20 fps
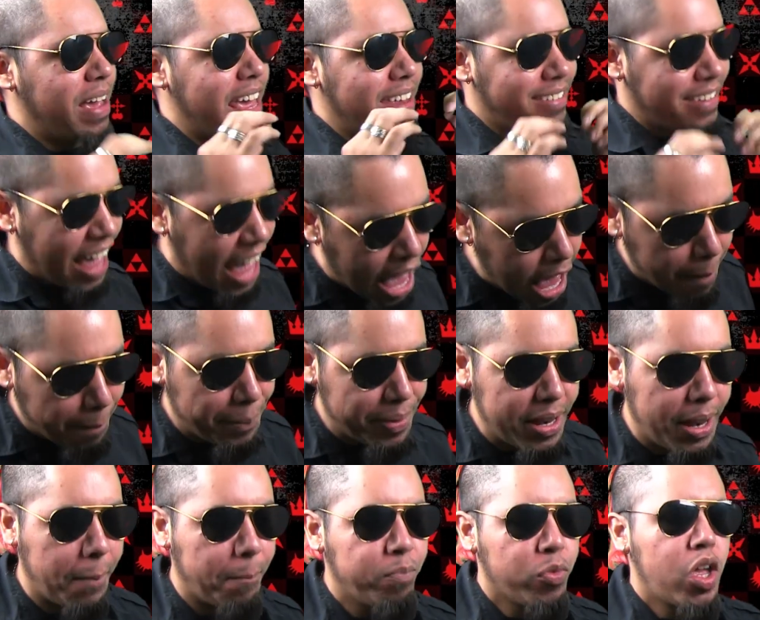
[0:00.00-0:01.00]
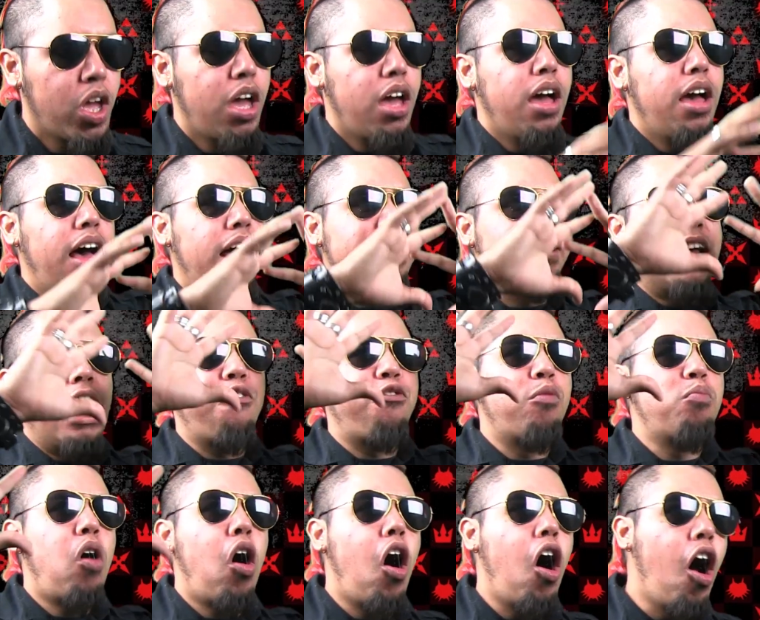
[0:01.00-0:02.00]
It's happening aside
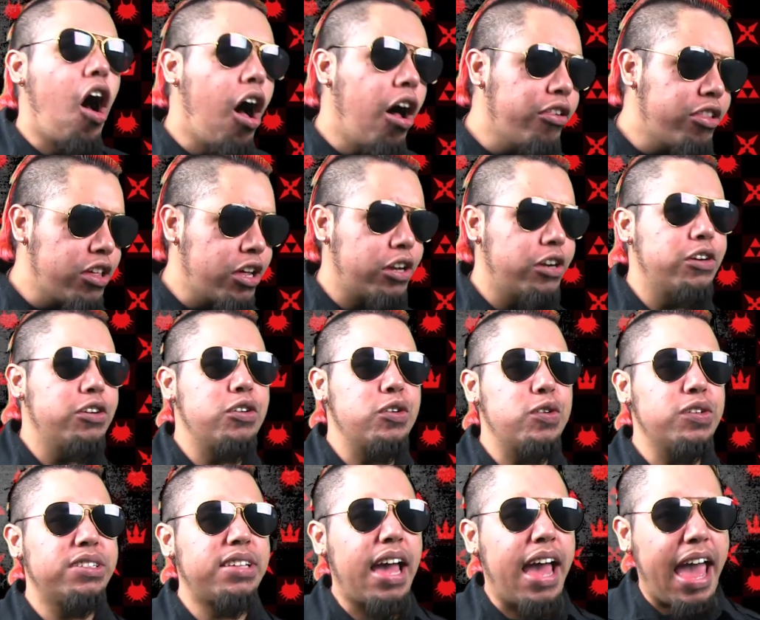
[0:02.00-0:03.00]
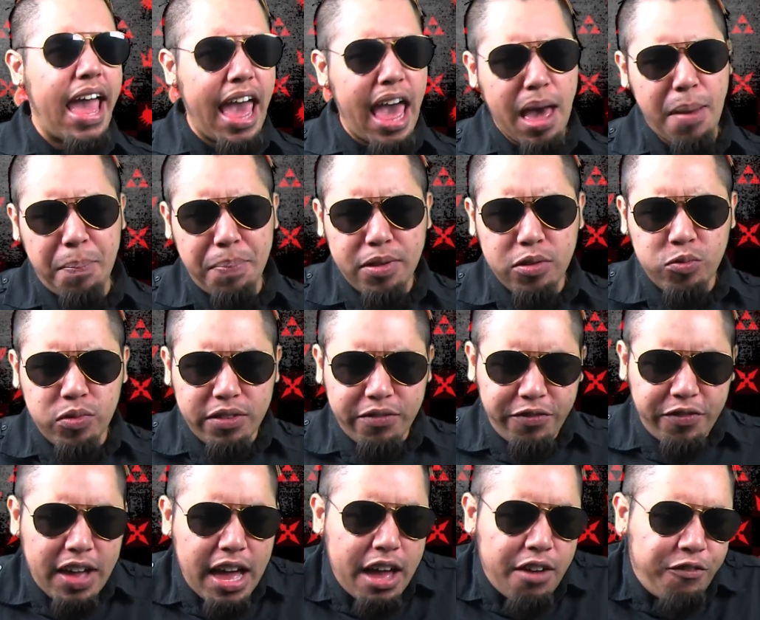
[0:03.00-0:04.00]
from all the other news that happened with
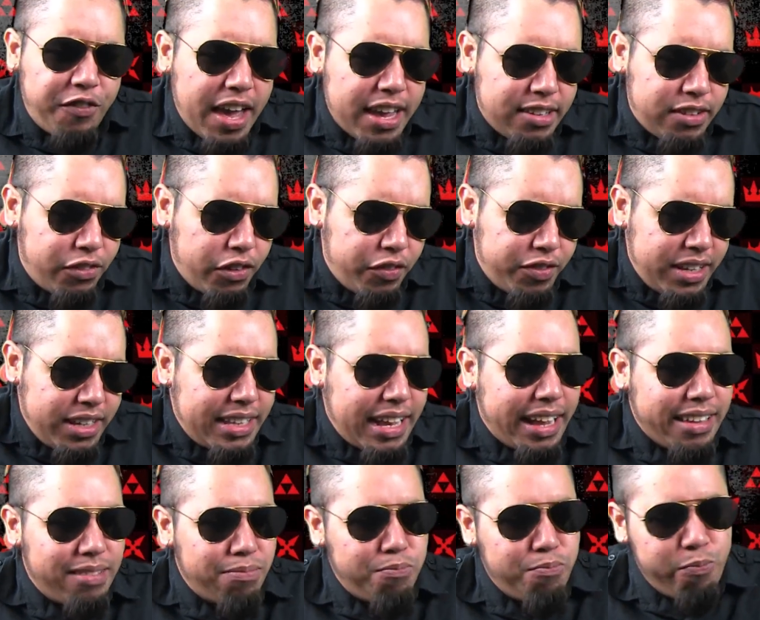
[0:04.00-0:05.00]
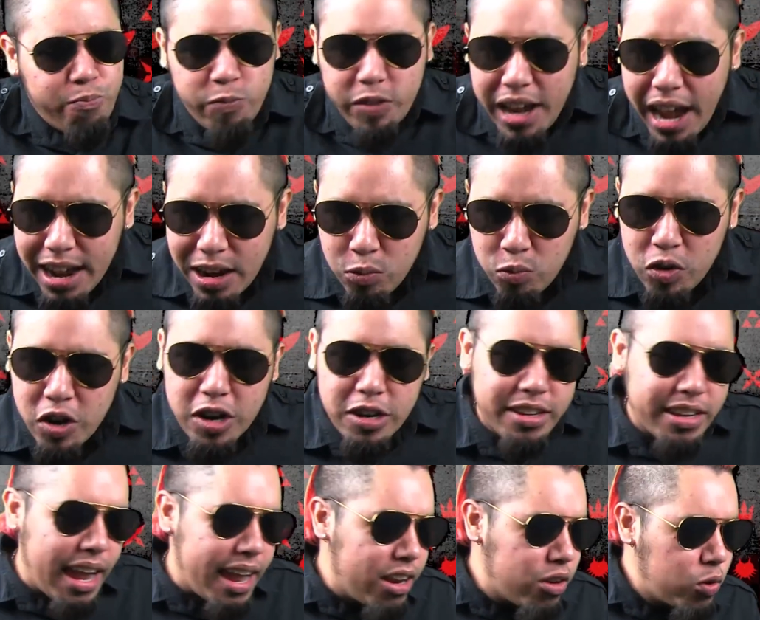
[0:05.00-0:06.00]
Final Fantasy 15 that's kind of
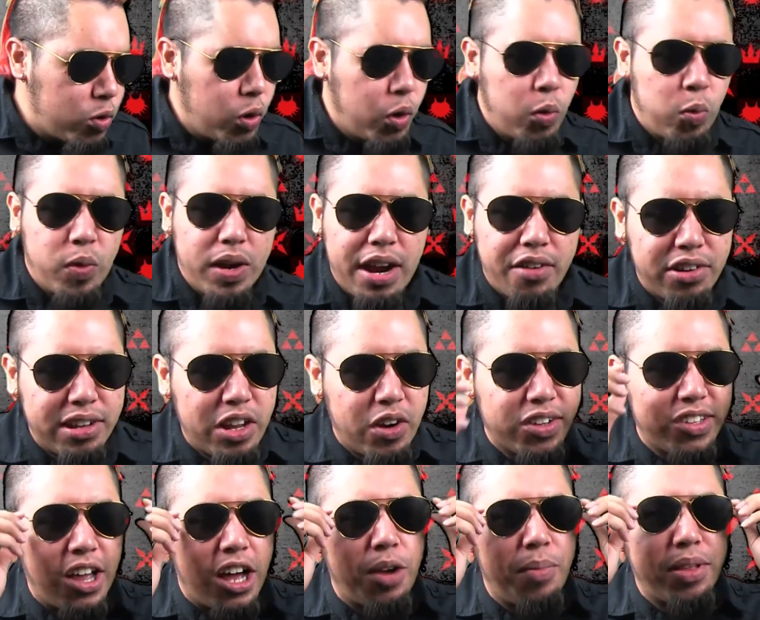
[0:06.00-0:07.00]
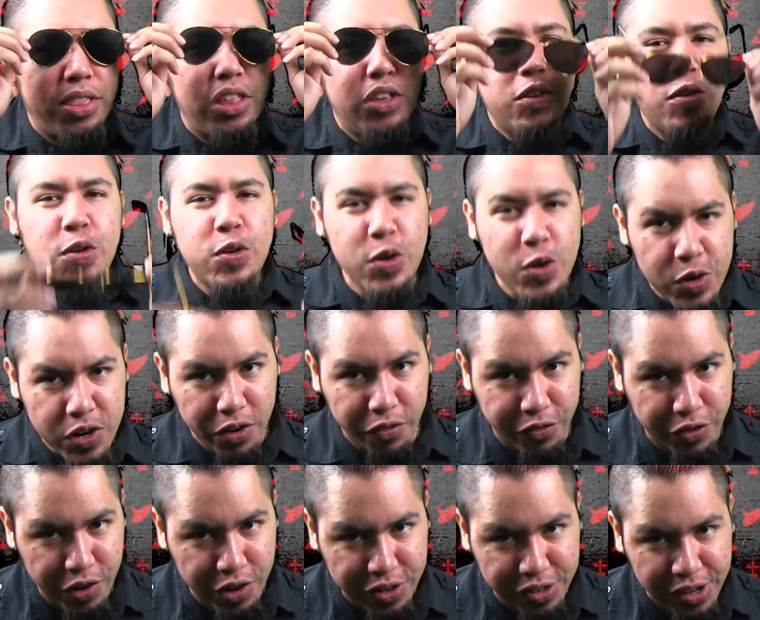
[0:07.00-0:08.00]
weird, kind of cool, whatever, they were talking about the
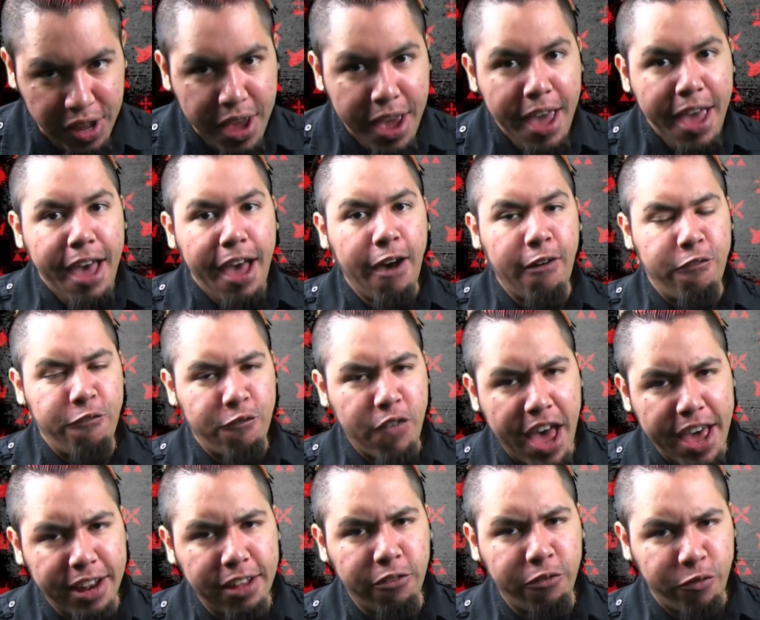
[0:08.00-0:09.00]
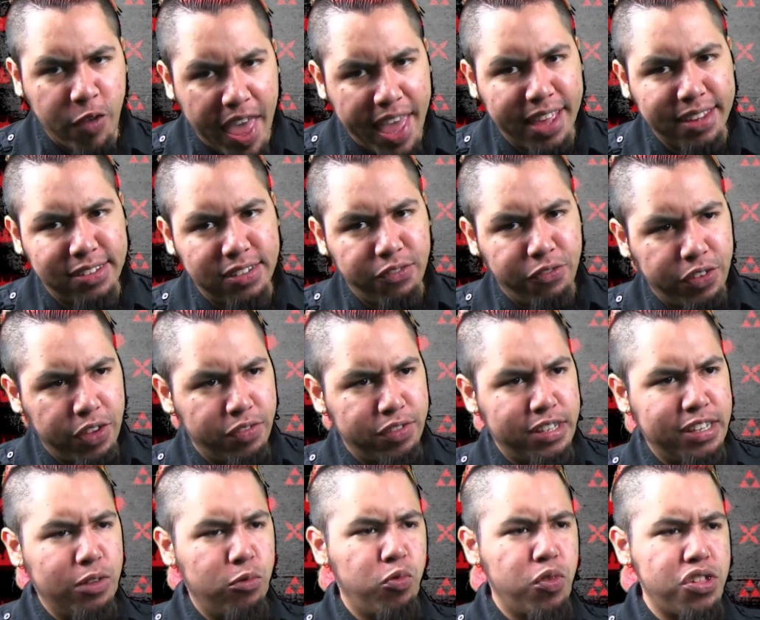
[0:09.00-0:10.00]
universe of Final Fantasy
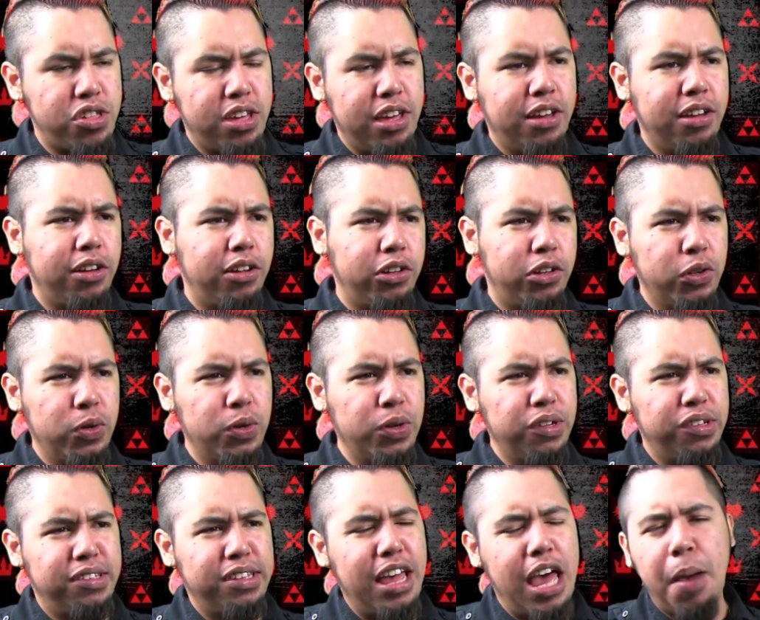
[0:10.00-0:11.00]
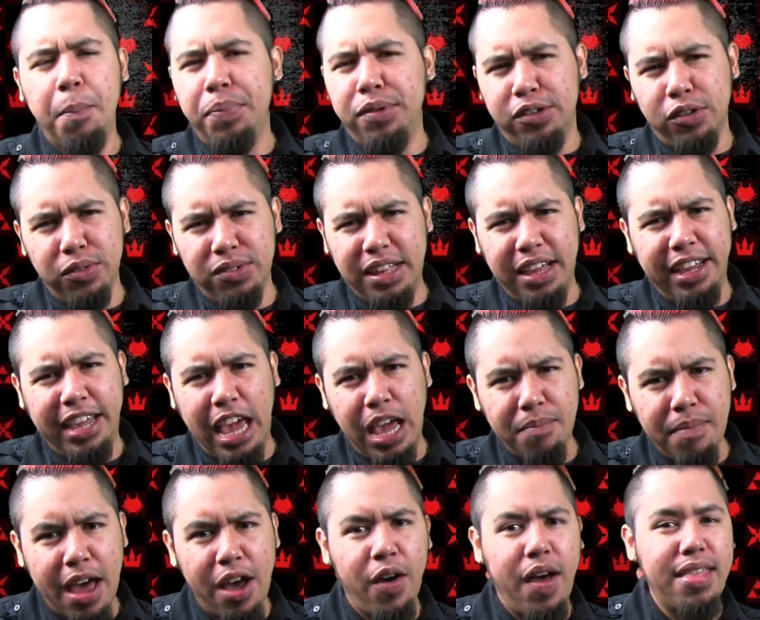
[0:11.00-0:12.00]
15, which includes the episodes that
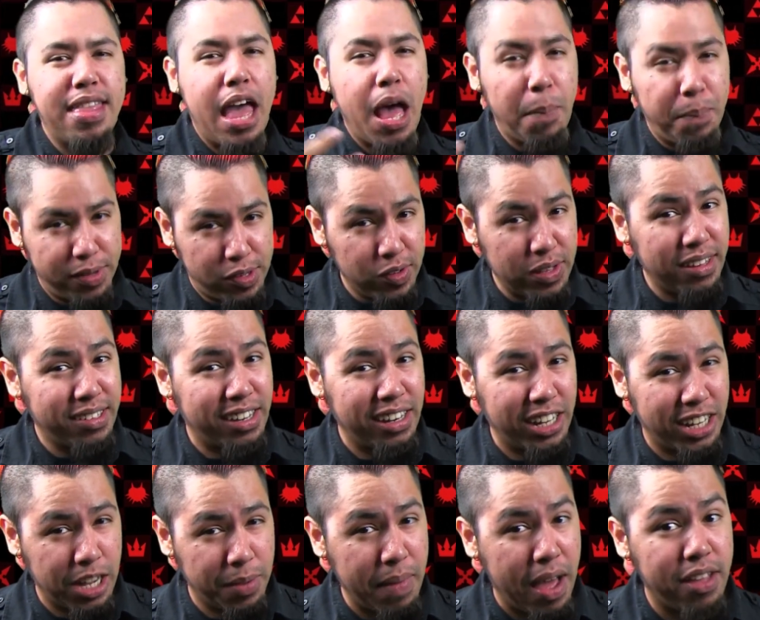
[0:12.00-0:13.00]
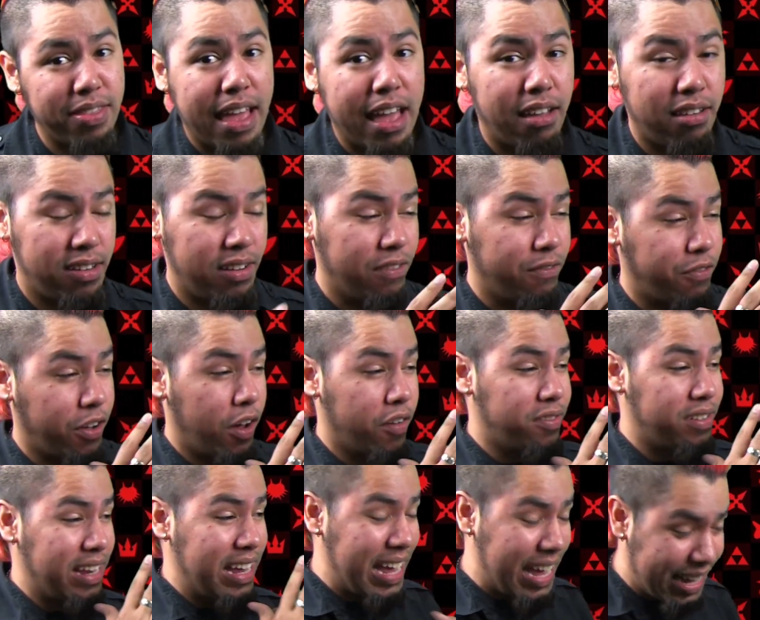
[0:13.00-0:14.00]
came out and the episode that's going to come out that
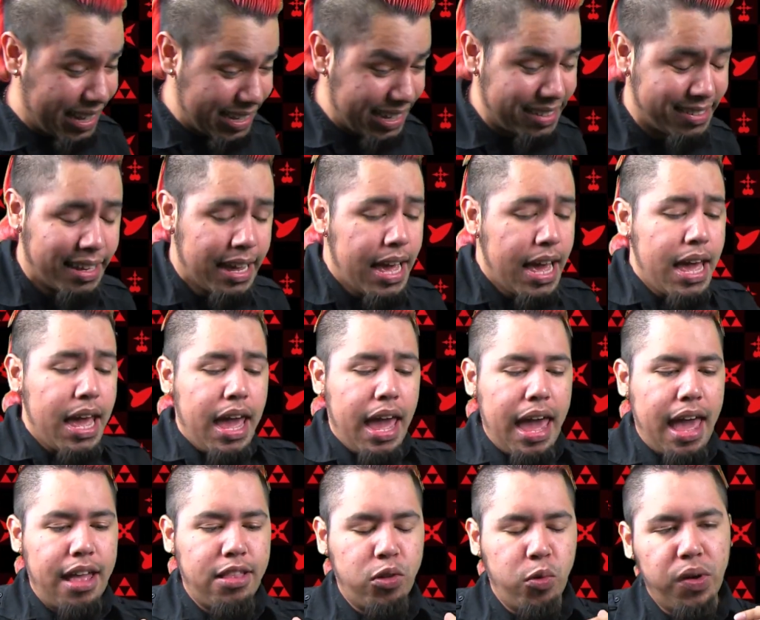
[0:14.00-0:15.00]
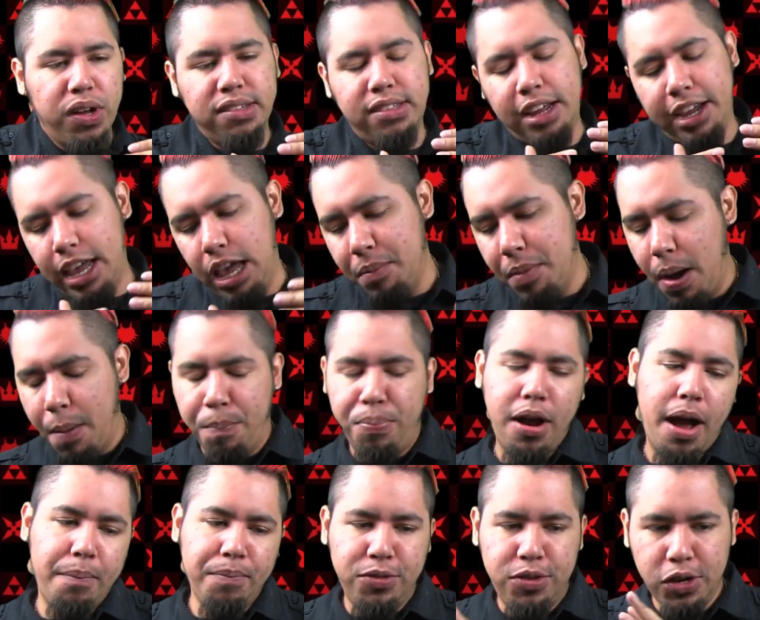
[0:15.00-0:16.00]
involves Ignis and the ones that came out
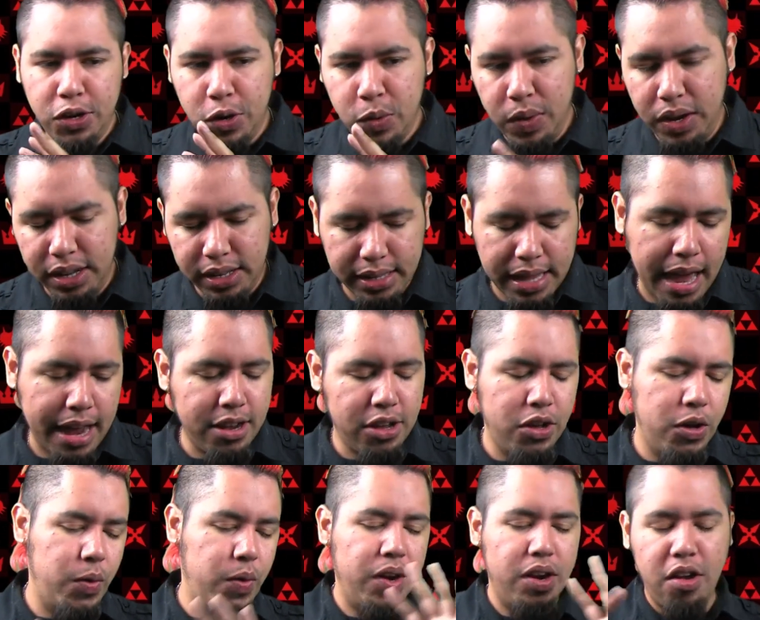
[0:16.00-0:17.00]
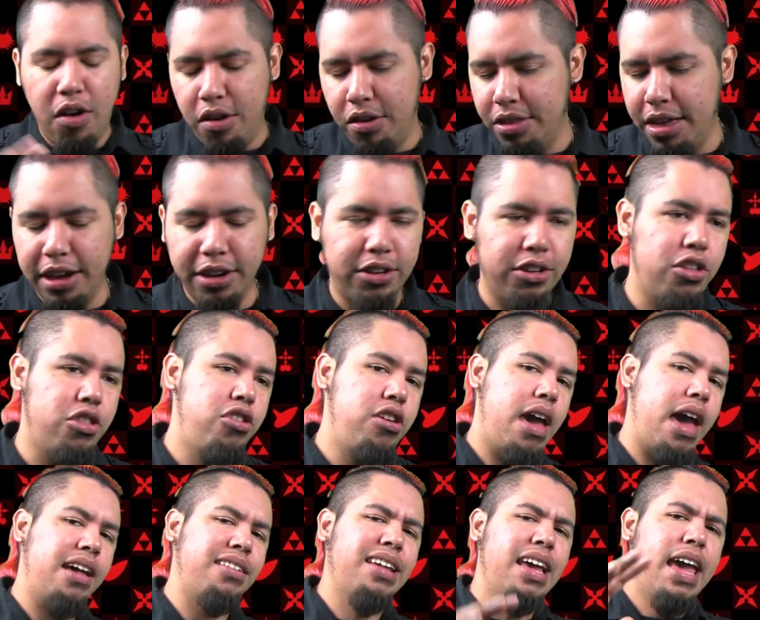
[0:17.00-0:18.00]
Prompto and Gladio and all that good
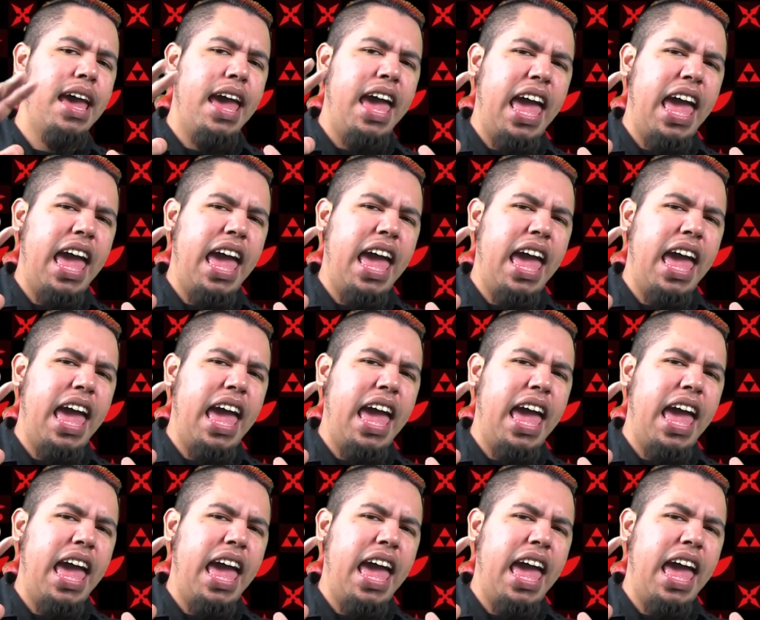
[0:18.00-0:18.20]
jazz.